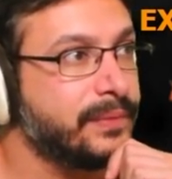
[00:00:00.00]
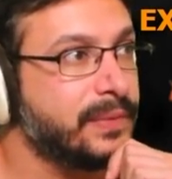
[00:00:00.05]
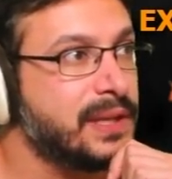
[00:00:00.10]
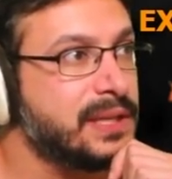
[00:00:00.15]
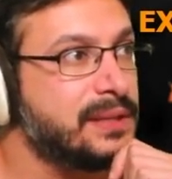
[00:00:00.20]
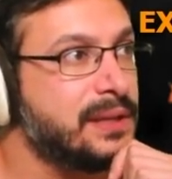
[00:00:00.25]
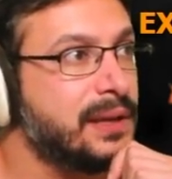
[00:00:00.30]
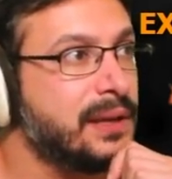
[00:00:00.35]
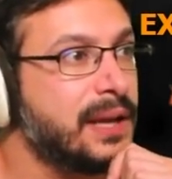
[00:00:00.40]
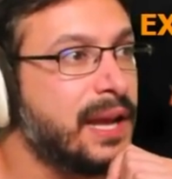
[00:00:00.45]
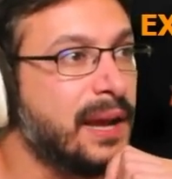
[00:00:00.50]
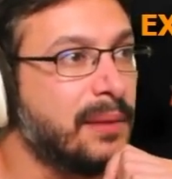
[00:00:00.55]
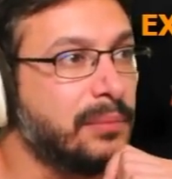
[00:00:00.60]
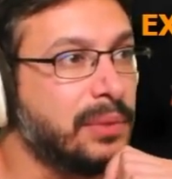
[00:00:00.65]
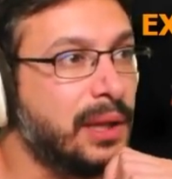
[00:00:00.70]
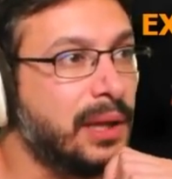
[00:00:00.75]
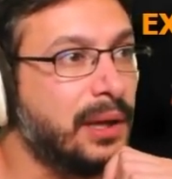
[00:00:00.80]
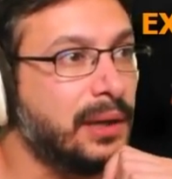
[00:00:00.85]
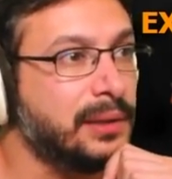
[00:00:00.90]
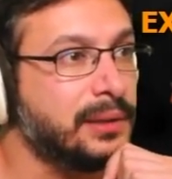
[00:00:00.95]
This thing can't
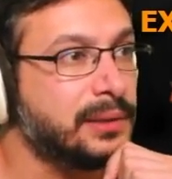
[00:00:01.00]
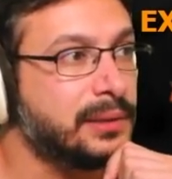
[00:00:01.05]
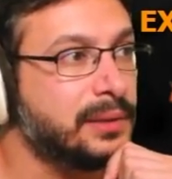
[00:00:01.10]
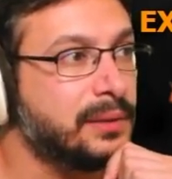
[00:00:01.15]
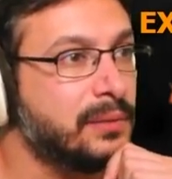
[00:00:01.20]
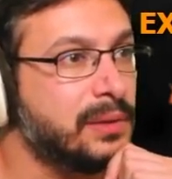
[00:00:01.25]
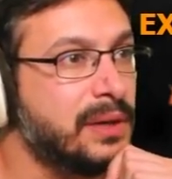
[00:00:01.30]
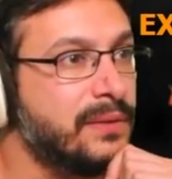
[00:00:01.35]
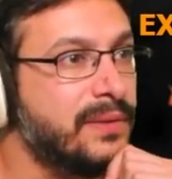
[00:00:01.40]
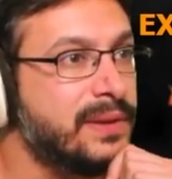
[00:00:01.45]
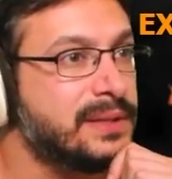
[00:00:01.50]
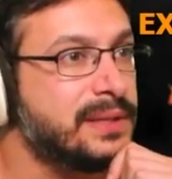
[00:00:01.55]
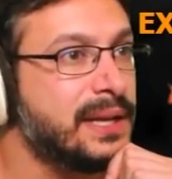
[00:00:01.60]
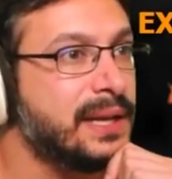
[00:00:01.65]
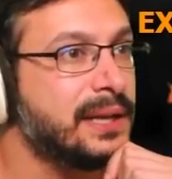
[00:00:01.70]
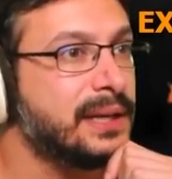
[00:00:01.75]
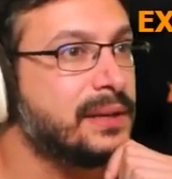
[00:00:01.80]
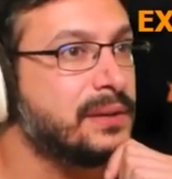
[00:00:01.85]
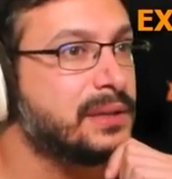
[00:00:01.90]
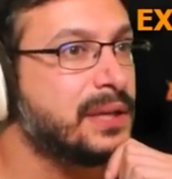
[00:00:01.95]
block. Whenever this
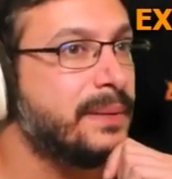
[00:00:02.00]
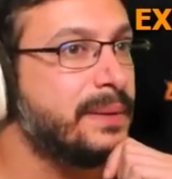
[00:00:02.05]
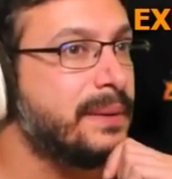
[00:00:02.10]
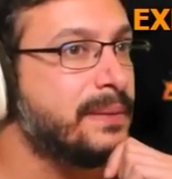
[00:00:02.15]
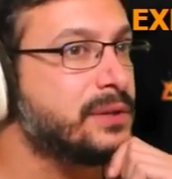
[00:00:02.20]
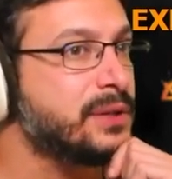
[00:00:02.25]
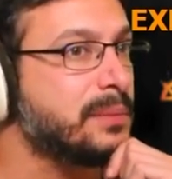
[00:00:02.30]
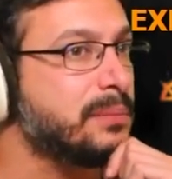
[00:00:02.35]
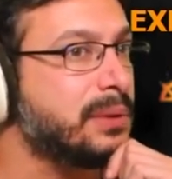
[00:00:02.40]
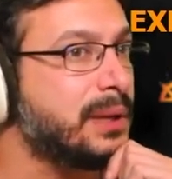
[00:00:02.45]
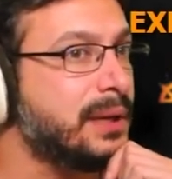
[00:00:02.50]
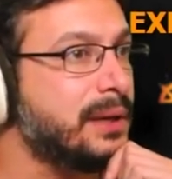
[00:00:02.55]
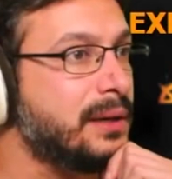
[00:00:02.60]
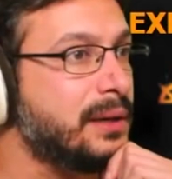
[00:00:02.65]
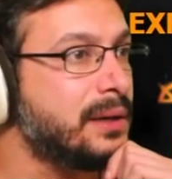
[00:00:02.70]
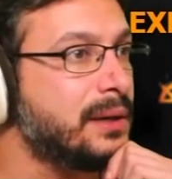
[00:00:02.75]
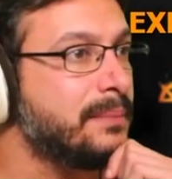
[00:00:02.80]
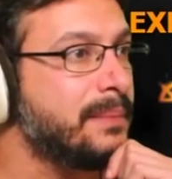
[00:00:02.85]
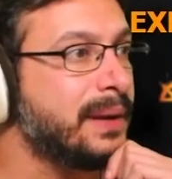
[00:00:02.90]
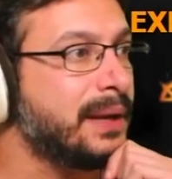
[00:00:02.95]
thing deals damage to a
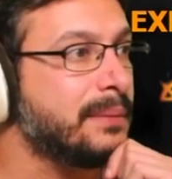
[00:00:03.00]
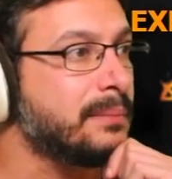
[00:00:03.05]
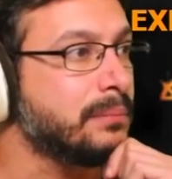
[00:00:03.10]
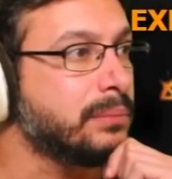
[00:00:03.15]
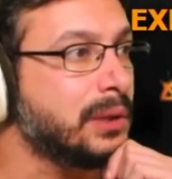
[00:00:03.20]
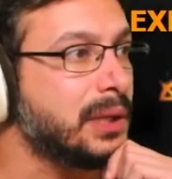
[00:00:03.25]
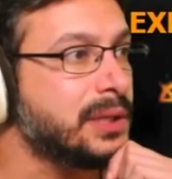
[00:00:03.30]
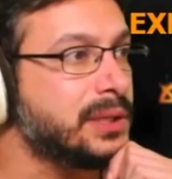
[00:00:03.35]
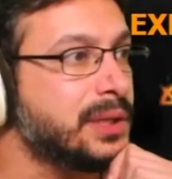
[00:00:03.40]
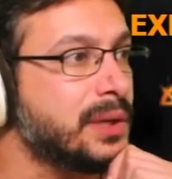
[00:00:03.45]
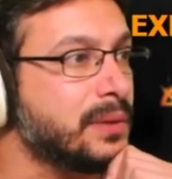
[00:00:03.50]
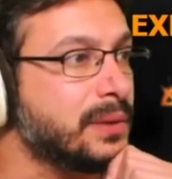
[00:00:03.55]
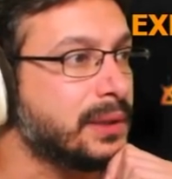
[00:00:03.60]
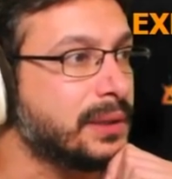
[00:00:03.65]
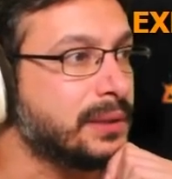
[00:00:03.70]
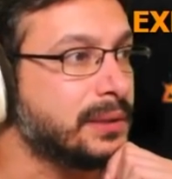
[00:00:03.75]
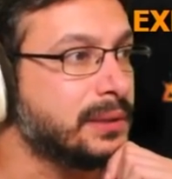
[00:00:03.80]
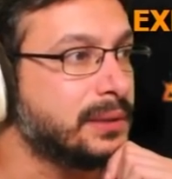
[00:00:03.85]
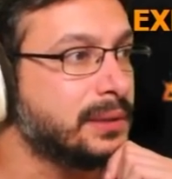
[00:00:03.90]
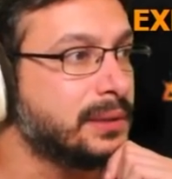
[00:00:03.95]
player, make a blood
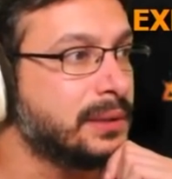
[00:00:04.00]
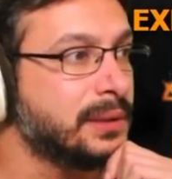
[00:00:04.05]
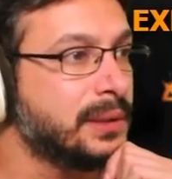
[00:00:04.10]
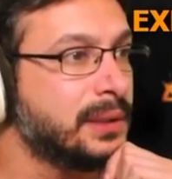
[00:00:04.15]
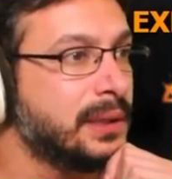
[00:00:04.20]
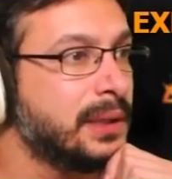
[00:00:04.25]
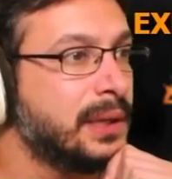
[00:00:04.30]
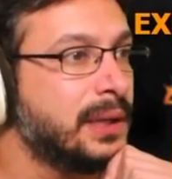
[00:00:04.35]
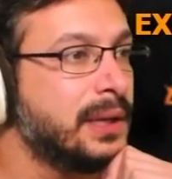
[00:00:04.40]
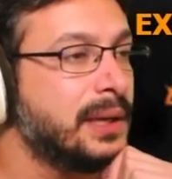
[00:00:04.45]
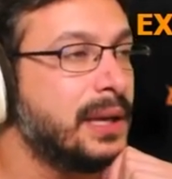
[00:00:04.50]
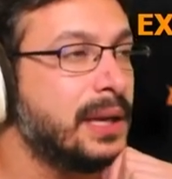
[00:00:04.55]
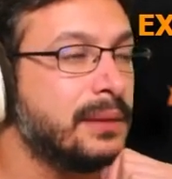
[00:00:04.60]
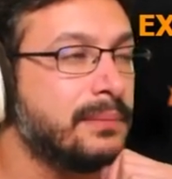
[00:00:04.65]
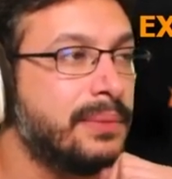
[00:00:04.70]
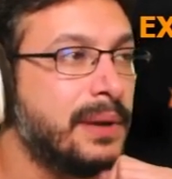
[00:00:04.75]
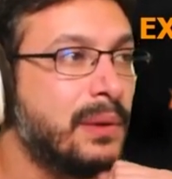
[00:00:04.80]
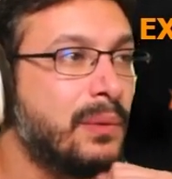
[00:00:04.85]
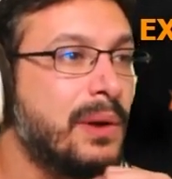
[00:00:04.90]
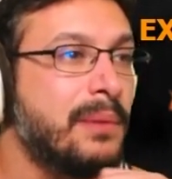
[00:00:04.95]
token. You
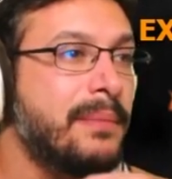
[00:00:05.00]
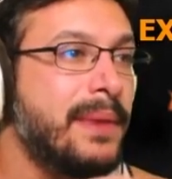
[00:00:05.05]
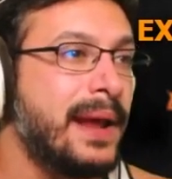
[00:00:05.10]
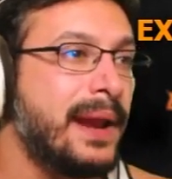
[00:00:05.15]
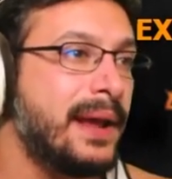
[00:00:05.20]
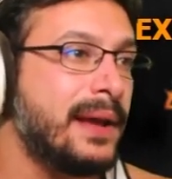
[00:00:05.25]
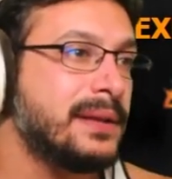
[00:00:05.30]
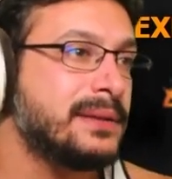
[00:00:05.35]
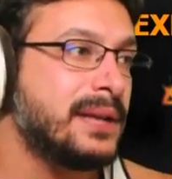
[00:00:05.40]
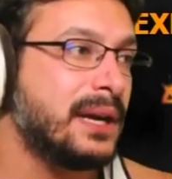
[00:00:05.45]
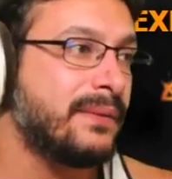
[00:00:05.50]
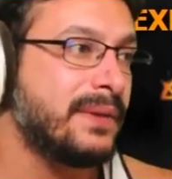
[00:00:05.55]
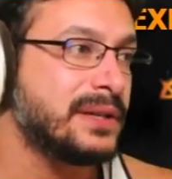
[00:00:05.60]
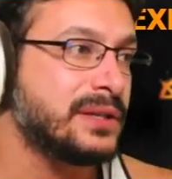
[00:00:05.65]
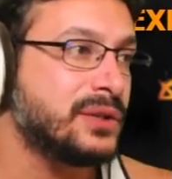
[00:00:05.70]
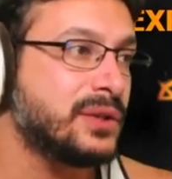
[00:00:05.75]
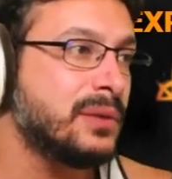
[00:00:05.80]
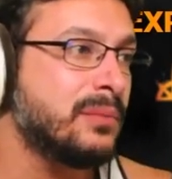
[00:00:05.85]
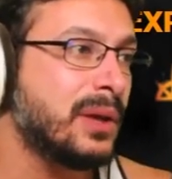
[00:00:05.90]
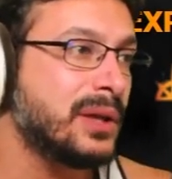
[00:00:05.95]
can pay 1 mana,
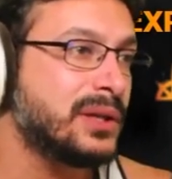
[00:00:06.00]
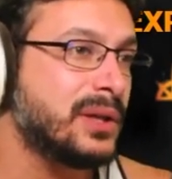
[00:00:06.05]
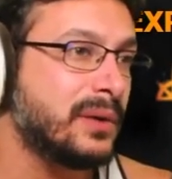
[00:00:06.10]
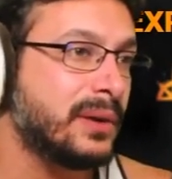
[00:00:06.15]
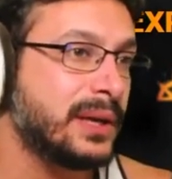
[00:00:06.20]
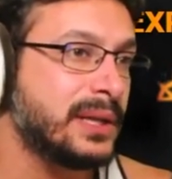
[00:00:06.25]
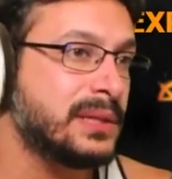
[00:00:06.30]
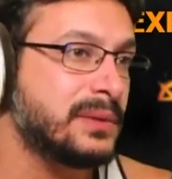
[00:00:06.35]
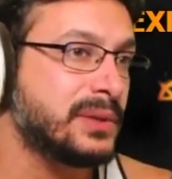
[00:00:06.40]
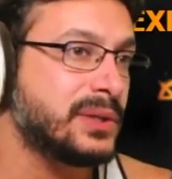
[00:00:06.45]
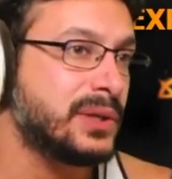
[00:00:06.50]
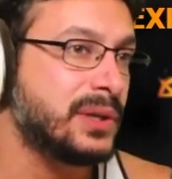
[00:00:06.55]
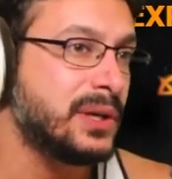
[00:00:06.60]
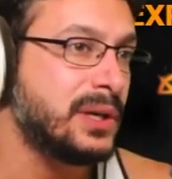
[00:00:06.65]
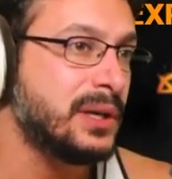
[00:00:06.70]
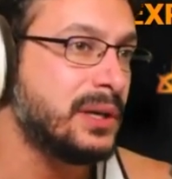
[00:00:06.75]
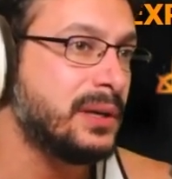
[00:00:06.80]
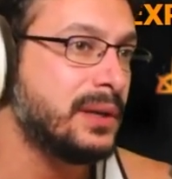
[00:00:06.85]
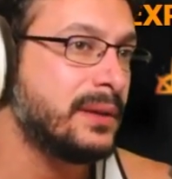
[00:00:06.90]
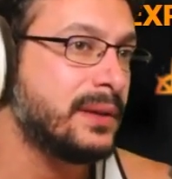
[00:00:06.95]
sacrifice 2 blood tokens,
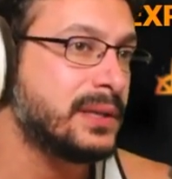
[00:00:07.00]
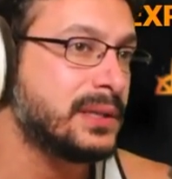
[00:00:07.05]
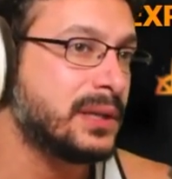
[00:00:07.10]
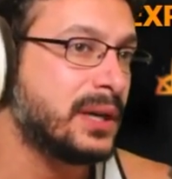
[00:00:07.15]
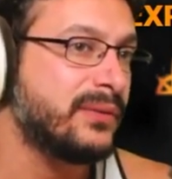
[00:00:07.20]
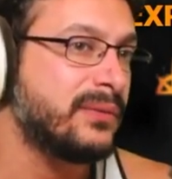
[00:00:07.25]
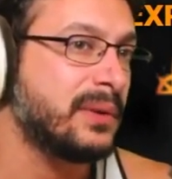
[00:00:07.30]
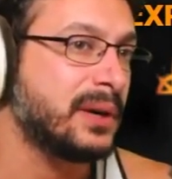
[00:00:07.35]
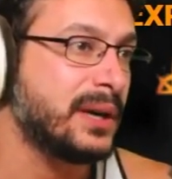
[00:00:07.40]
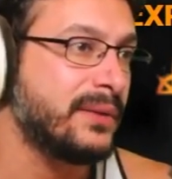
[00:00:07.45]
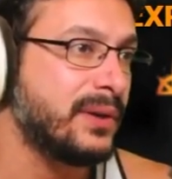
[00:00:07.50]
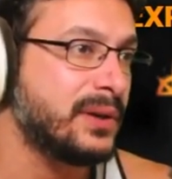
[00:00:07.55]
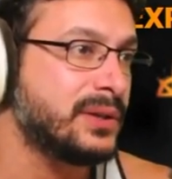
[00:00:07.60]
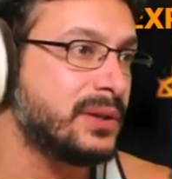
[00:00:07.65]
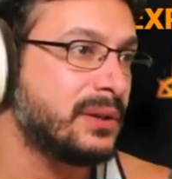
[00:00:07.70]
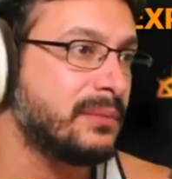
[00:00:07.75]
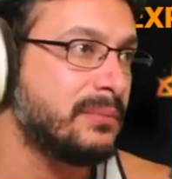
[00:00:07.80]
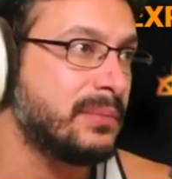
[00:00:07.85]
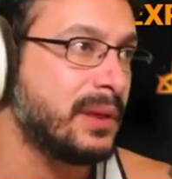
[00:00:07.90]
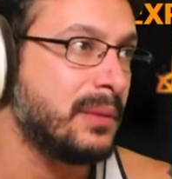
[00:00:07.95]
return this card from your graveyard
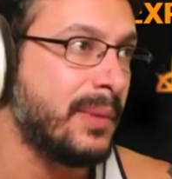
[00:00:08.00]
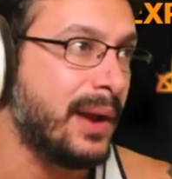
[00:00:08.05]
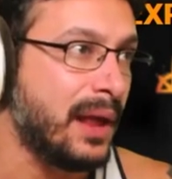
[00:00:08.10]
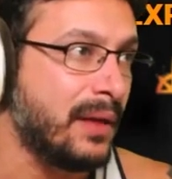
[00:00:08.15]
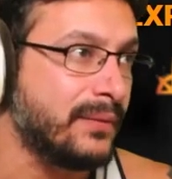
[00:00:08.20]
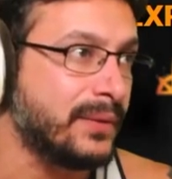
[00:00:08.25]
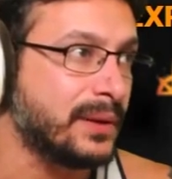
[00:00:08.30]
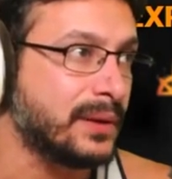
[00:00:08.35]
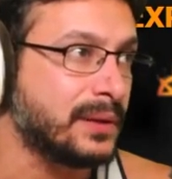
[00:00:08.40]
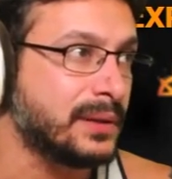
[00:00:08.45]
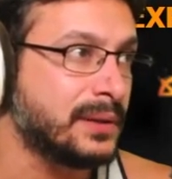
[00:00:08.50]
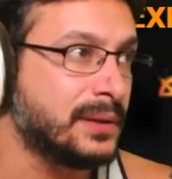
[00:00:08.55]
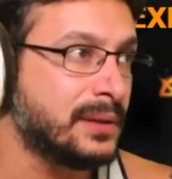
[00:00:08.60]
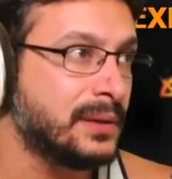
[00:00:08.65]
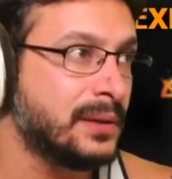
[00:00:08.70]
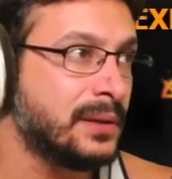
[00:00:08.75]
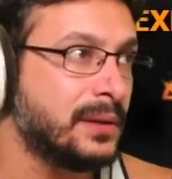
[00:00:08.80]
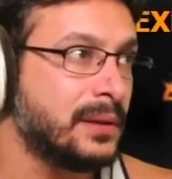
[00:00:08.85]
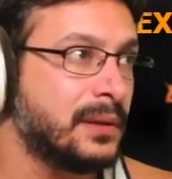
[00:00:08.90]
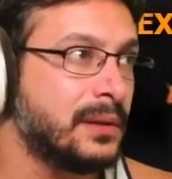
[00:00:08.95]
to the battlefield.
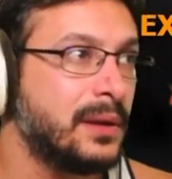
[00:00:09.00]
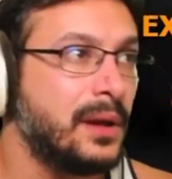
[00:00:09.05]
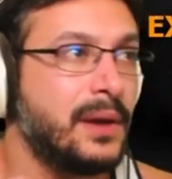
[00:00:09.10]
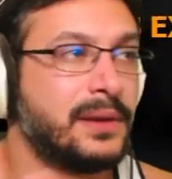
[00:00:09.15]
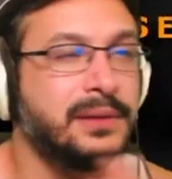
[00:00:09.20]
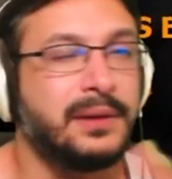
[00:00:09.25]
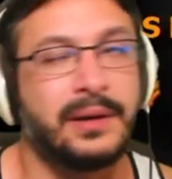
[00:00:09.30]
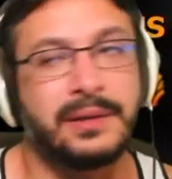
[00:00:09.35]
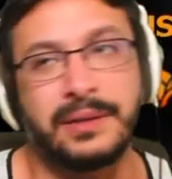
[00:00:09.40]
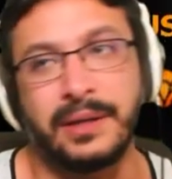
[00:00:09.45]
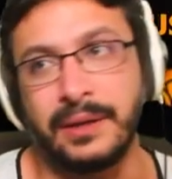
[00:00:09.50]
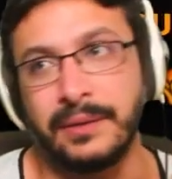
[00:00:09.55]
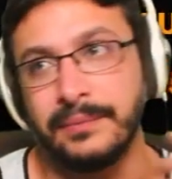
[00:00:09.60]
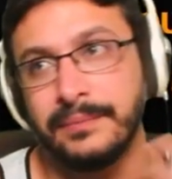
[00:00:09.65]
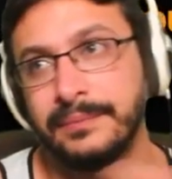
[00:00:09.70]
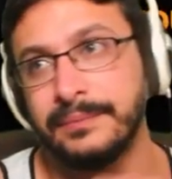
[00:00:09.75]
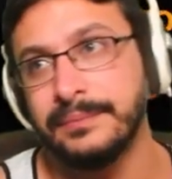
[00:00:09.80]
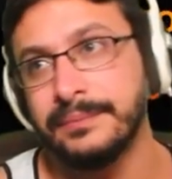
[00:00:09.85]
Oh, this card's good.